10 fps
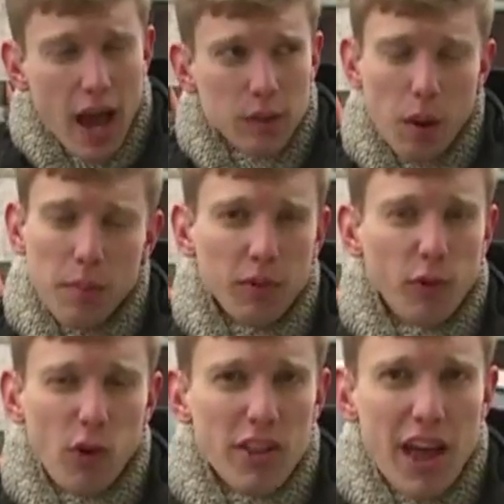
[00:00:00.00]
now, but
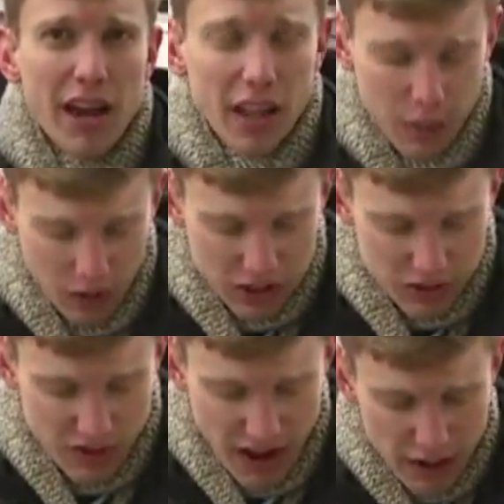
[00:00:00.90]
before that, it was
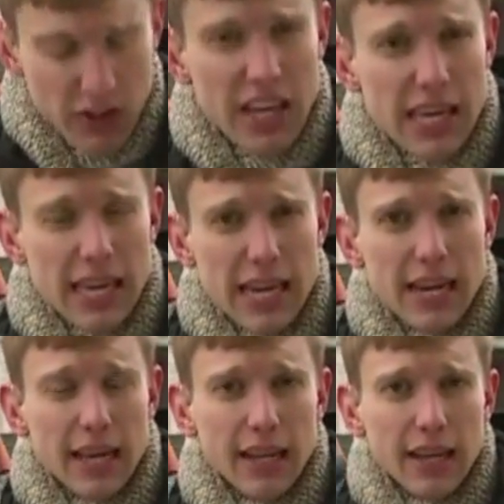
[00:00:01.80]
very
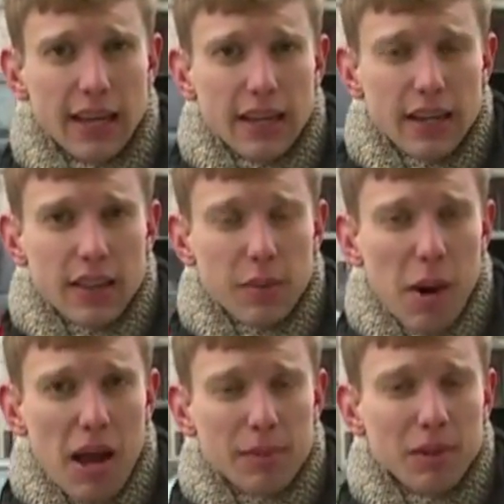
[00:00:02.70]
heated the
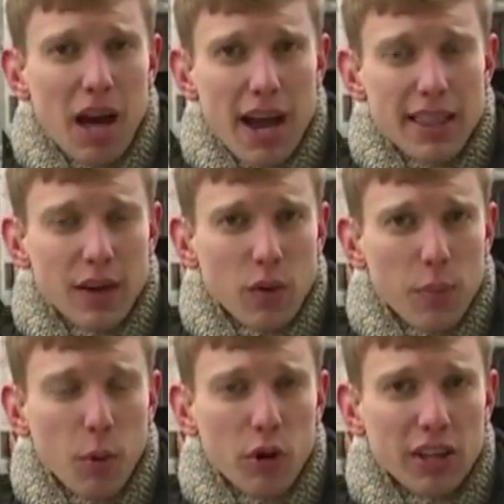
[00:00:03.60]
bottom line, that
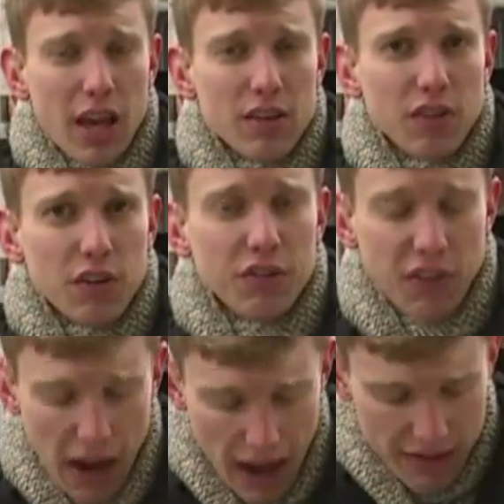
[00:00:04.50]
report gave
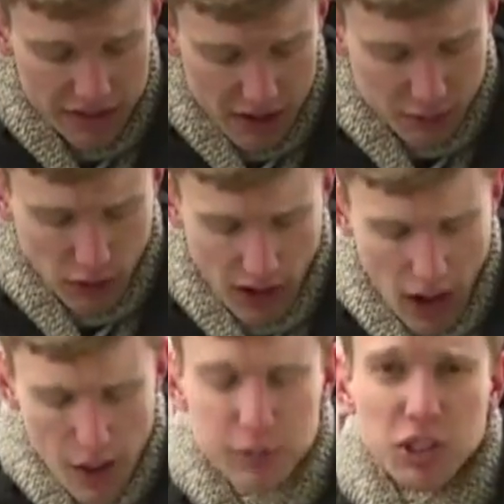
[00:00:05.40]
five different
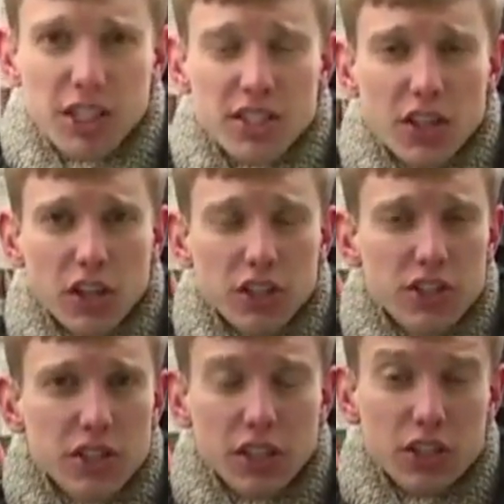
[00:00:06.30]
options. The
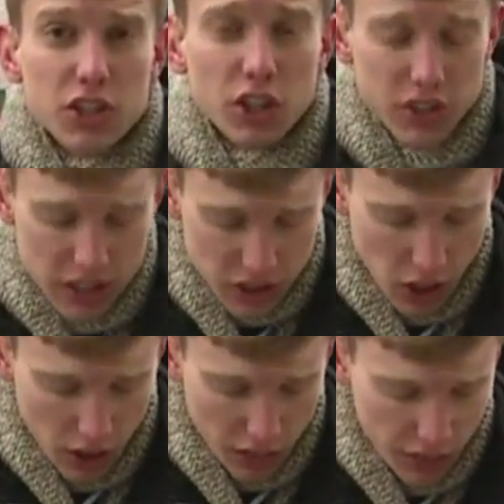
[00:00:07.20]
consultants
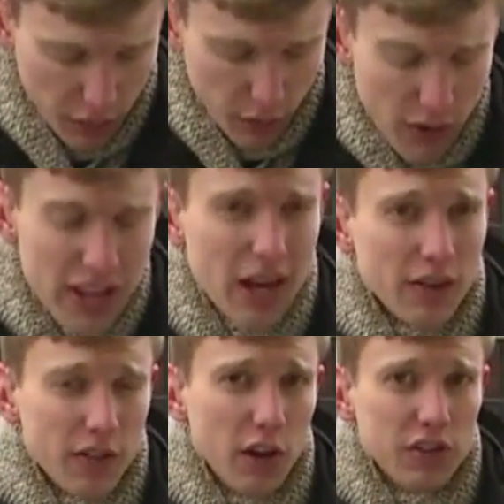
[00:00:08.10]
called three
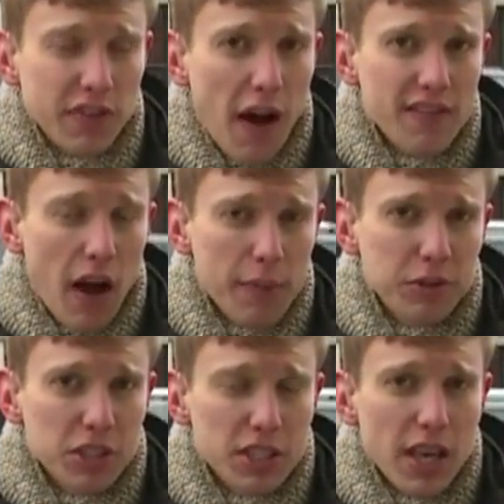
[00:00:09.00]
of those five
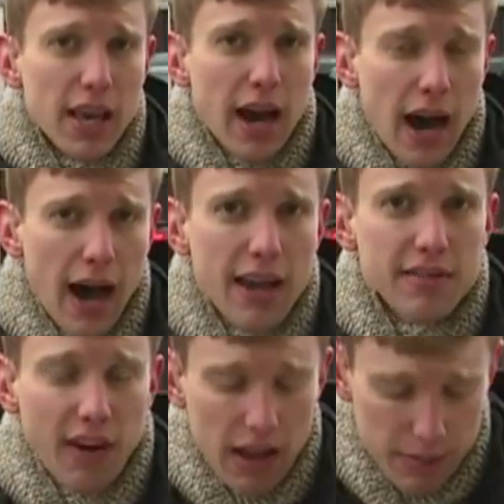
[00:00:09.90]
options high
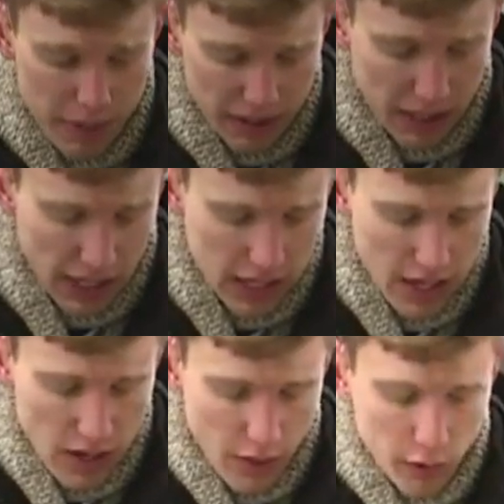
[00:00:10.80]
viability.
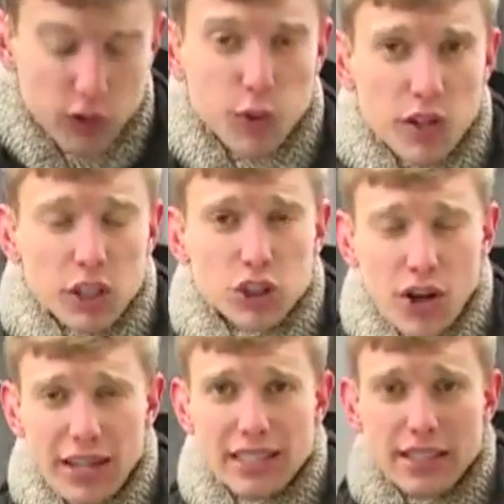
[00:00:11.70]
Those were the
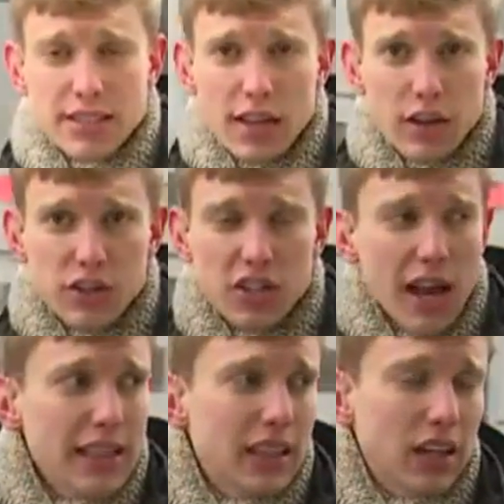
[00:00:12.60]
transit center
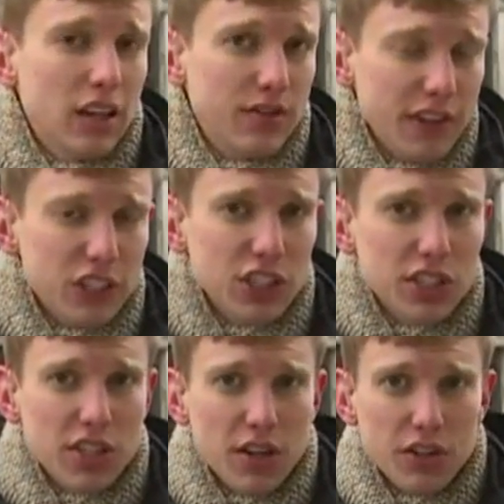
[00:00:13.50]
site, the
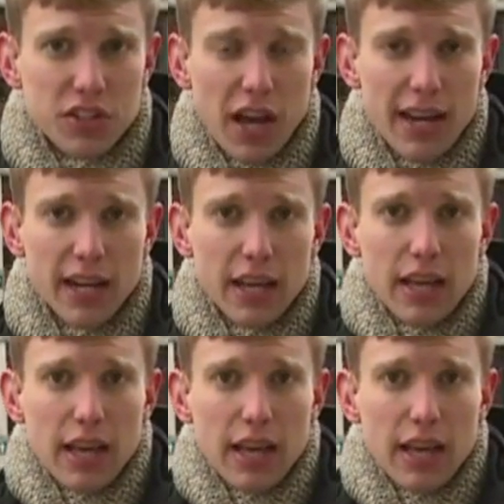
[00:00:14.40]
convention center site,